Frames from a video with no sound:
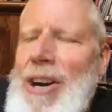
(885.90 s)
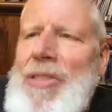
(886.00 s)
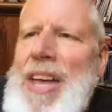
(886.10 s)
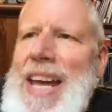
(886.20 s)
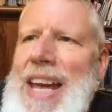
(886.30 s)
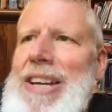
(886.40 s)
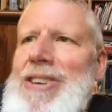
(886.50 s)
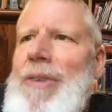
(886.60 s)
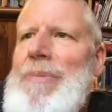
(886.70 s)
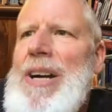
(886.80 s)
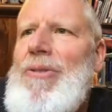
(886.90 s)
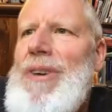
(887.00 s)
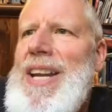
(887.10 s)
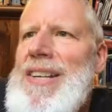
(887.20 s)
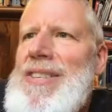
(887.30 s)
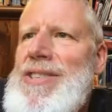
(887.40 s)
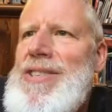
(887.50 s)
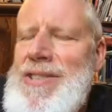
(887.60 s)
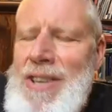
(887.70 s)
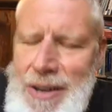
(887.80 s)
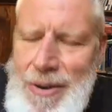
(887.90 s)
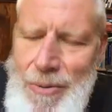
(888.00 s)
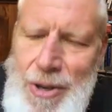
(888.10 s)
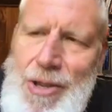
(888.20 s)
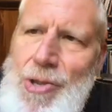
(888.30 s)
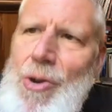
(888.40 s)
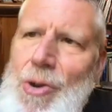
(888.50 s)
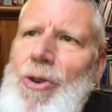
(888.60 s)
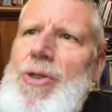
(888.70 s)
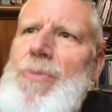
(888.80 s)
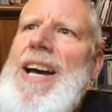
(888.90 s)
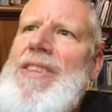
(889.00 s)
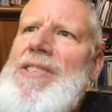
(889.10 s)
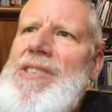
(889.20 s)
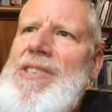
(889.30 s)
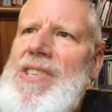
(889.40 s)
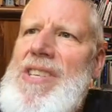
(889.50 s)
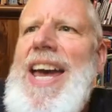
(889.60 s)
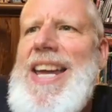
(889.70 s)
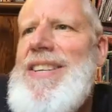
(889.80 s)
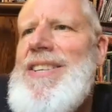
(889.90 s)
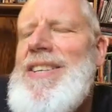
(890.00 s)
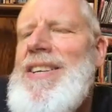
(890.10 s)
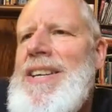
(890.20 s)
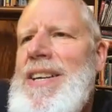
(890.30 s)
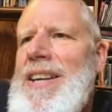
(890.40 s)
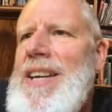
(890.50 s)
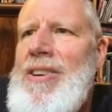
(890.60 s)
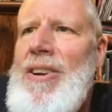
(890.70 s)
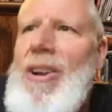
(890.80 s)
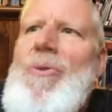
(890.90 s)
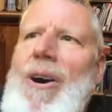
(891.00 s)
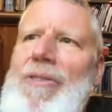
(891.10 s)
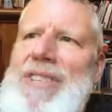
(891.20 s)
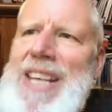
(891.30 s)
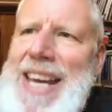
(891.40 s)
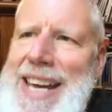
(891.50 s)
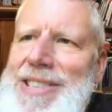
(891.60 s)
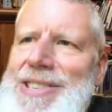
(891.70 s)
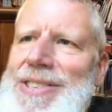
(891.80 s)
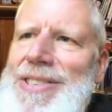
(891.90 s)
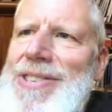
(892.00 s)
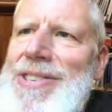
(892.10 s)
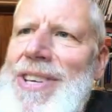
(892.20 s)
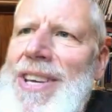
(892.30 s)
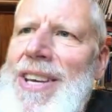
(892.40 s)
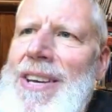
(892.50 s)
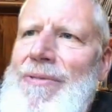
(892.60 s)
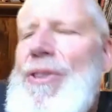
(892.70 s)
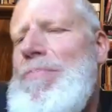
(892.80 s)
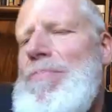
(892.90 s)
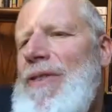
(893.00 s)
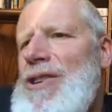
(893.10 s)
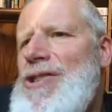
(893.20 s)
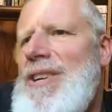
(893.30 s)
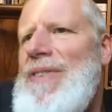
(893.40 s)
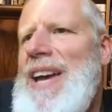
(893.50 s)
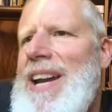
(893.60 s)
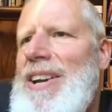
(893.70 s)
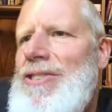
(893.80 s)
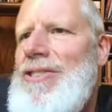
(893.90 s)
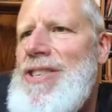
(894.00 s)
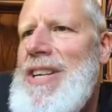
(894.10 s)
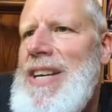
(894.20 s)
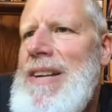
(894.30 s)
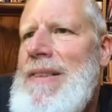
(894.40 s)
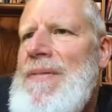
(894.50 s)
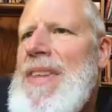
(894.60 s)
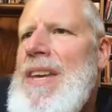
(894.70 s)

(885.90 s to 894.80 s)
on the economic rents which are sought by the state in lieu of taxes for the provision of electricity.